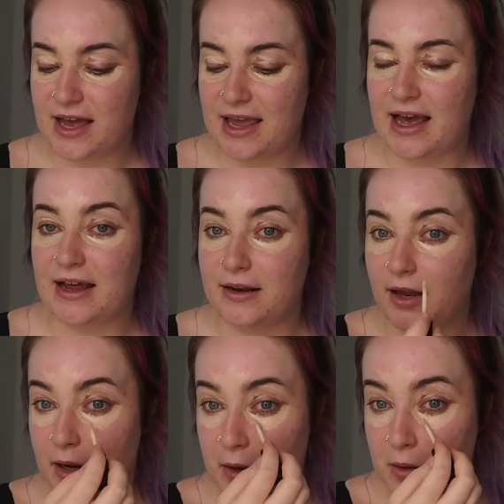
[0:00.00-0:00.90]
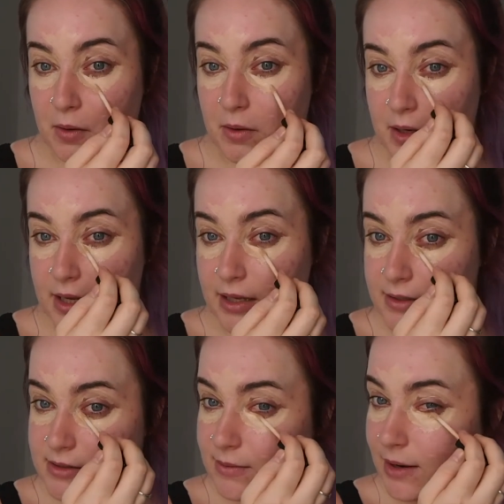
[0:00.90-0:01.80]
I had like
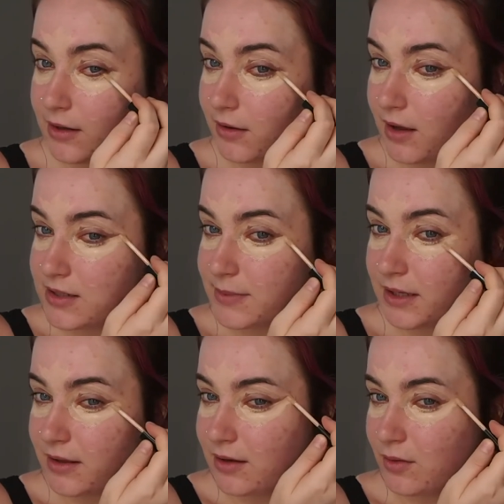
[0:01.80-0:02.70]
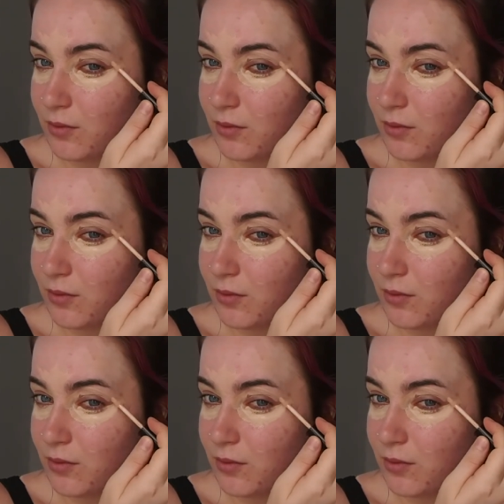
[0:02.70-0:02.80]
kids in my class being like,